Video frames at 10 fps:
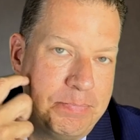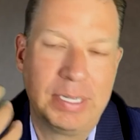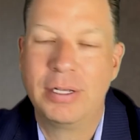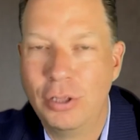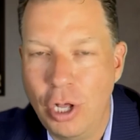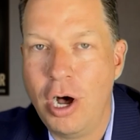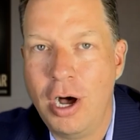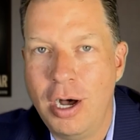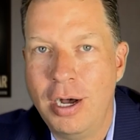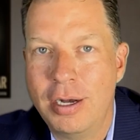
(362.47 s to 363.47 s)
But the
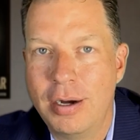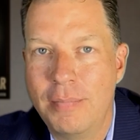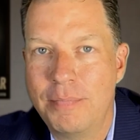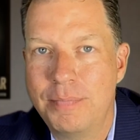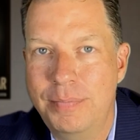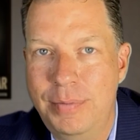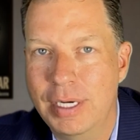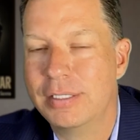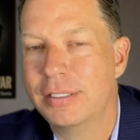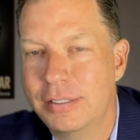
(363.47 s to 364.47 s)
law
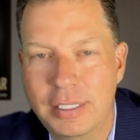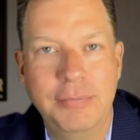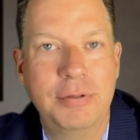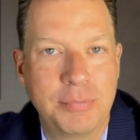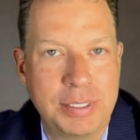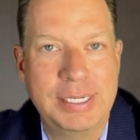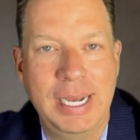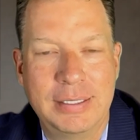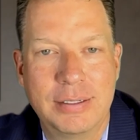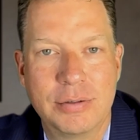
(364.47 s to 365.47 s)
doesn't seem to
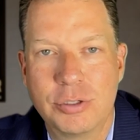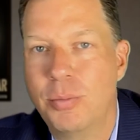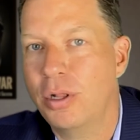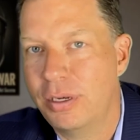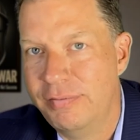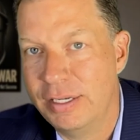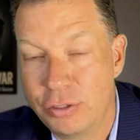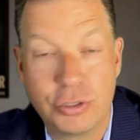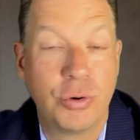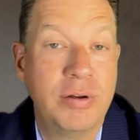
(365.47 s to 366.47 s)
protect small
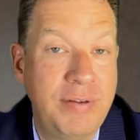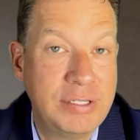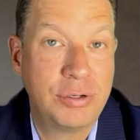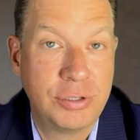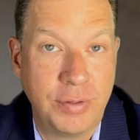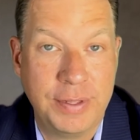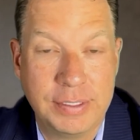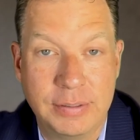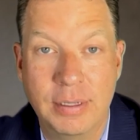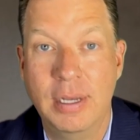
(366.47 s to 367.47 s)
investors or investors on
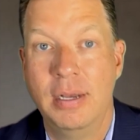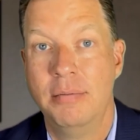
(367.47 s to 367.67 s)
this.